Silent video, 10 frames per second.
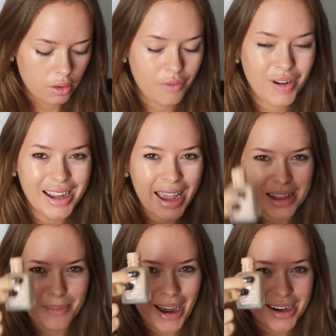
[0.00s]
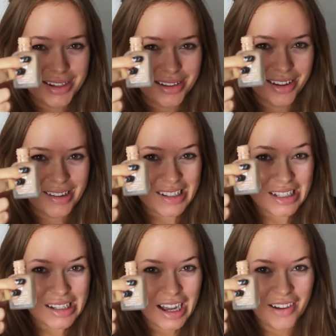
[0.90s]
I really hate the packaging though,
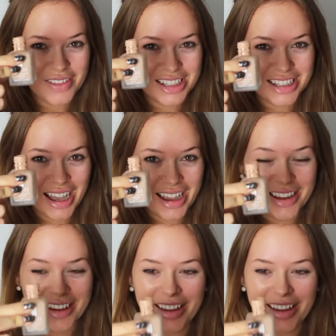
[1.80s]
have to say.